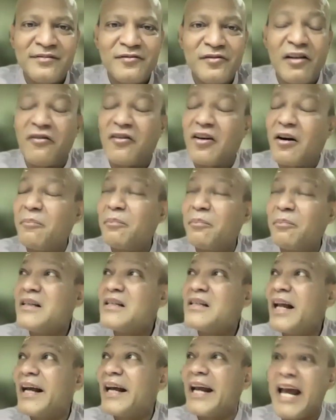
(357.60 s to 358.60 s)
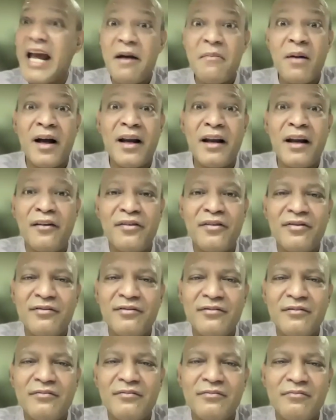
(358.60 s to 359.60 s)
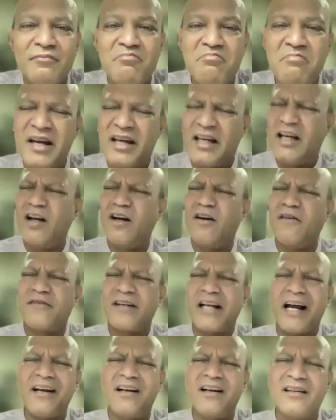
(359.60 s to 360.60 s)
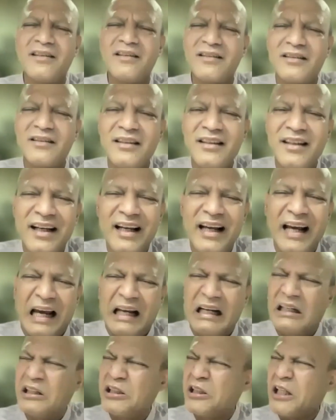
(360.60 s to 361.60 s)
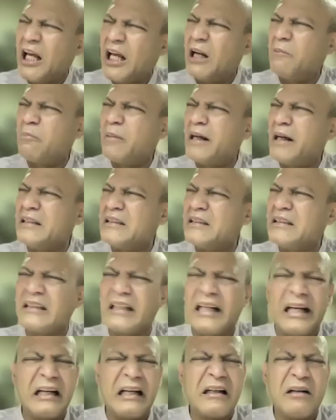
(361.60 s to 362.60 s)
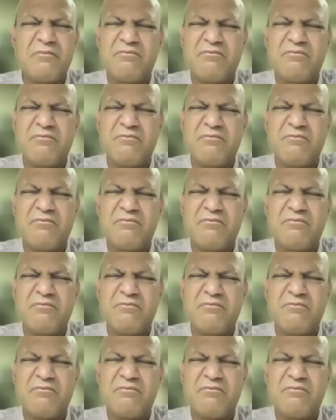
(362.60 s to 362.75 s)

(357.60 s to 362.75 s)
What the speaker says: You have companies like MRF, making of tires, and a share price is like